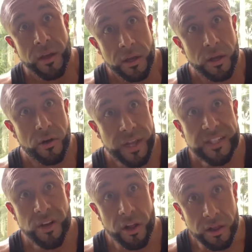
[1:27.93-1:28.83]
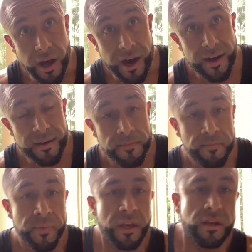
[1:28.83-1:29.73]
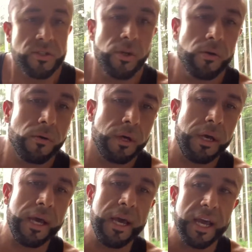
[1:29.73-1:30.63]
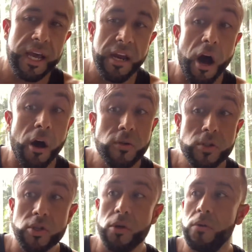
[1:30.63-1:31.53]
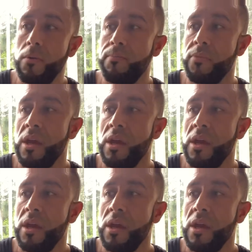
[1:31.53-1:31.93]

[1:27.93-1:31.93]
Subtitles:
You know, that's a lot. So it also